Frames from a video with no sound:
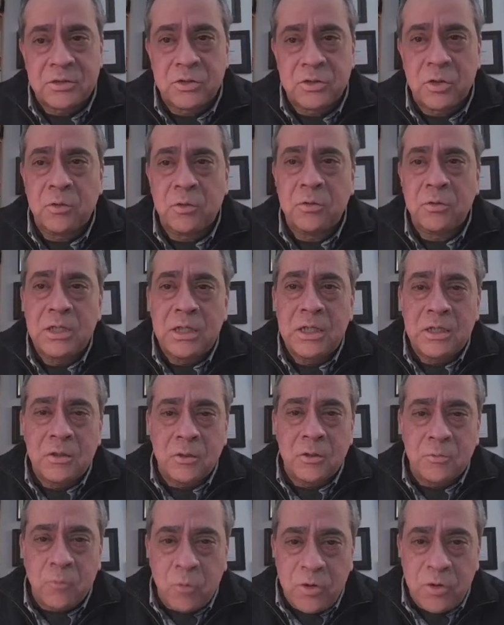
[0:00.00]
So
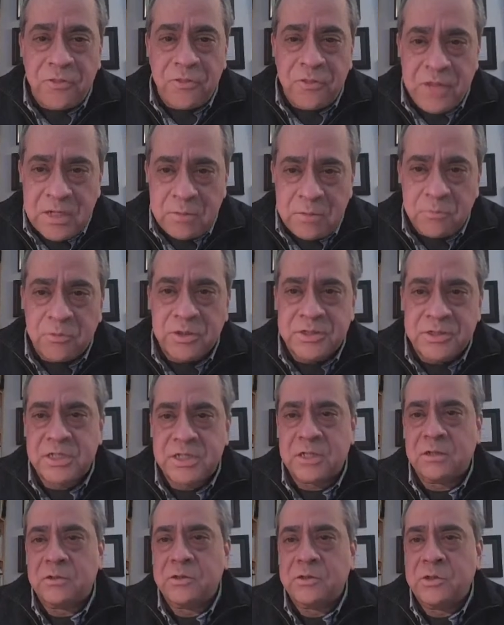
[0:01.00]
look, within
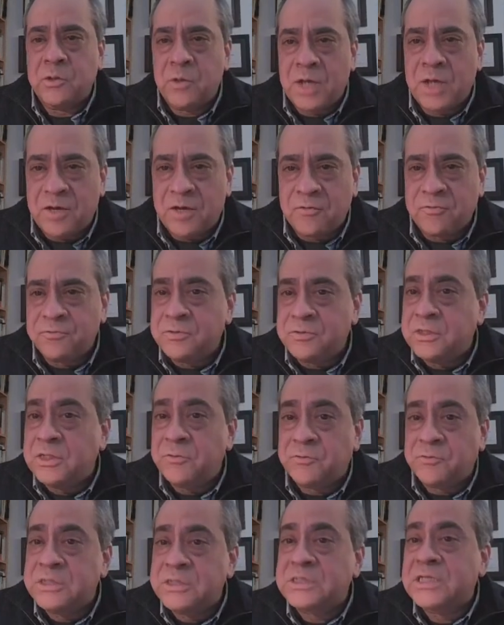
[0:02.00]
Brazil, you have
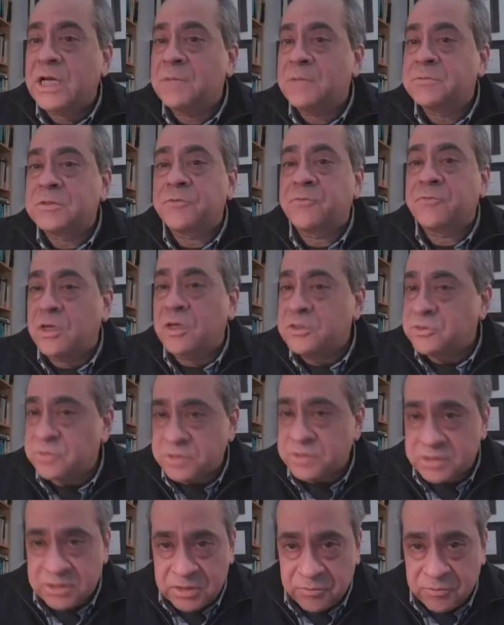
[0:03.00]
different types of
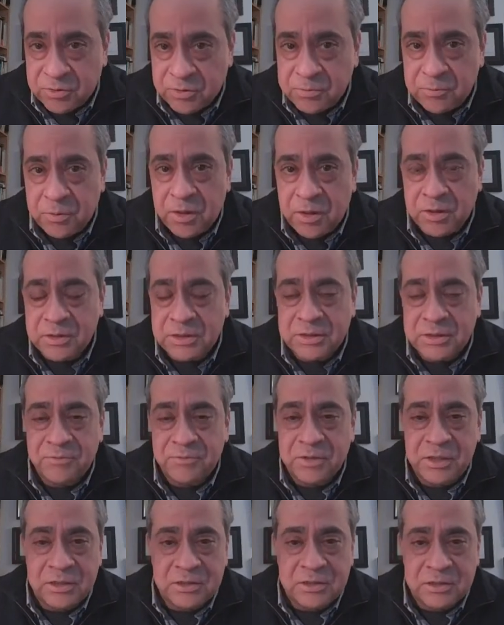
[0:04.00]
countries, different part.
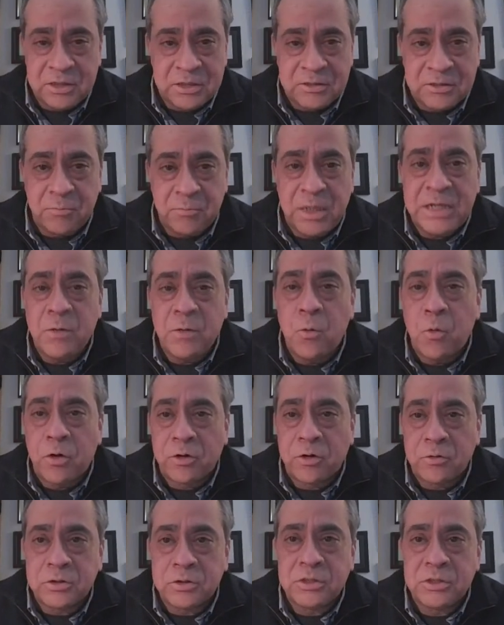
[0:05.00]
It's many
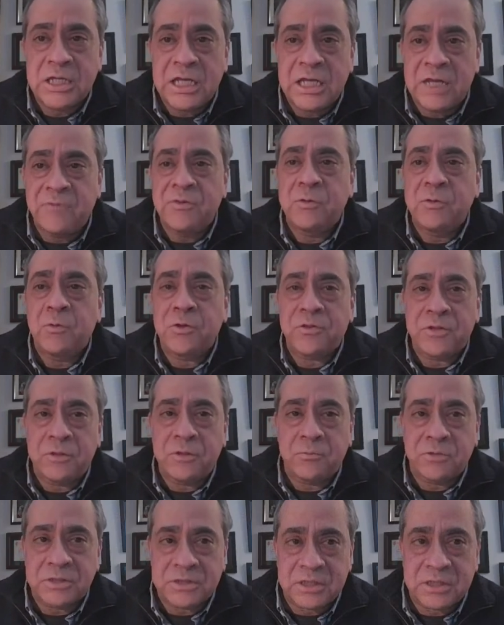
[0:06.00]
worlds even
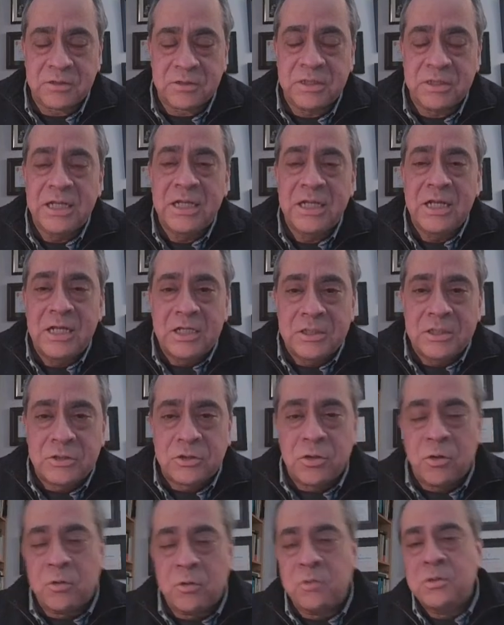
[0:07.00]
within Brazil.
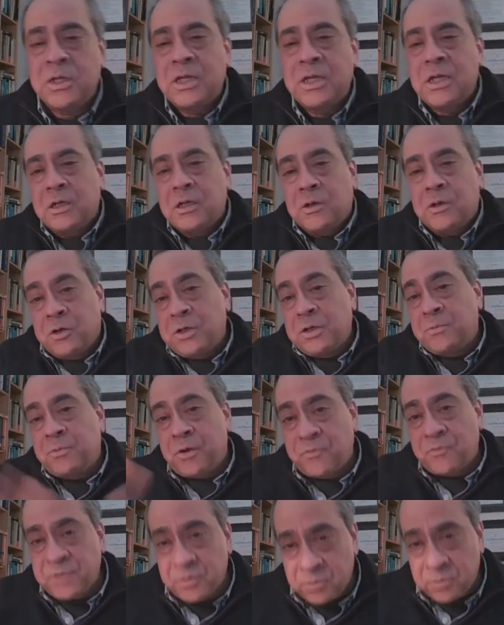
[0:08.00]
So learning
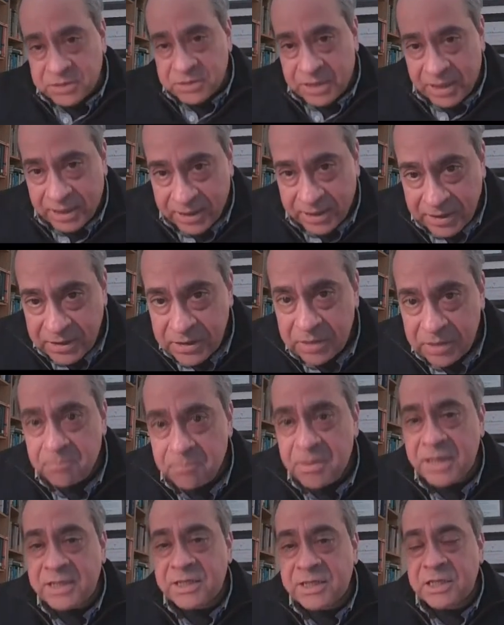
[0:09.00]
poverty was high.
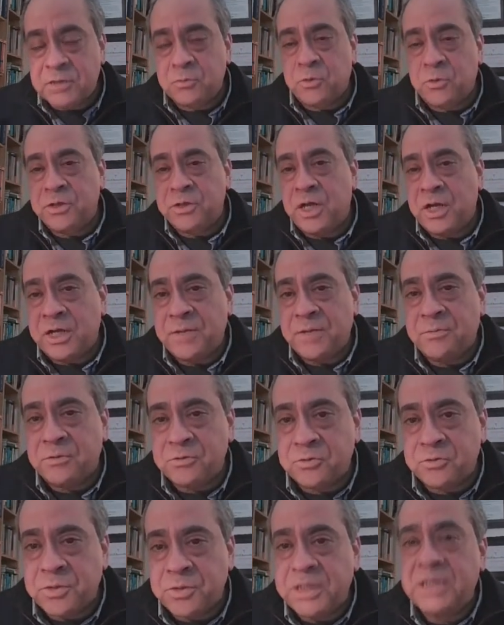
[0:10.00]
Many kids were not
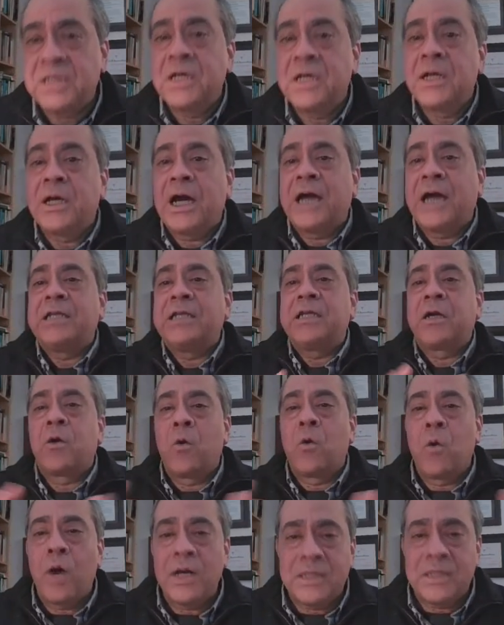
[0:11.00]
able to read, and
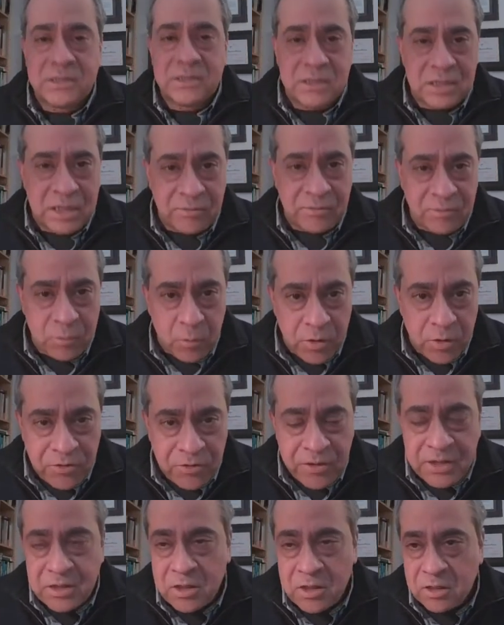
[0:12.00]
inequality even
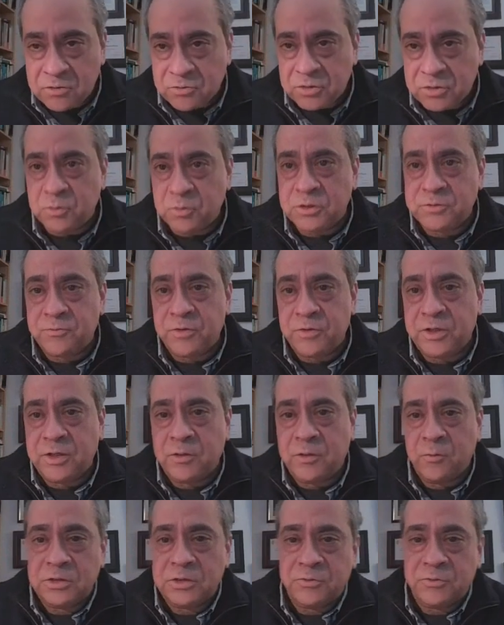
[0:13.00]
within countries was
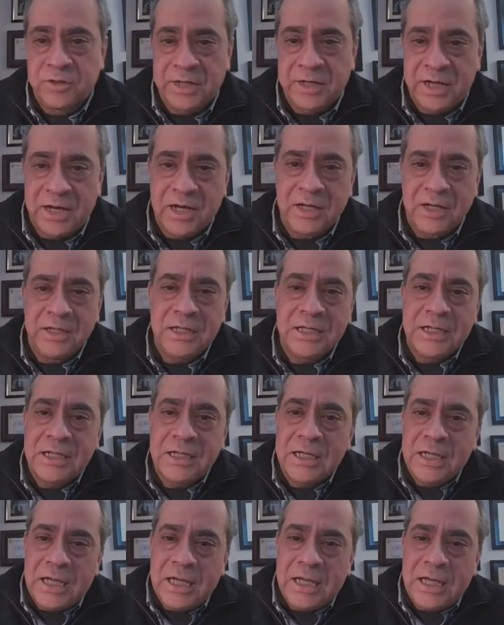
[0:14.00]
very high.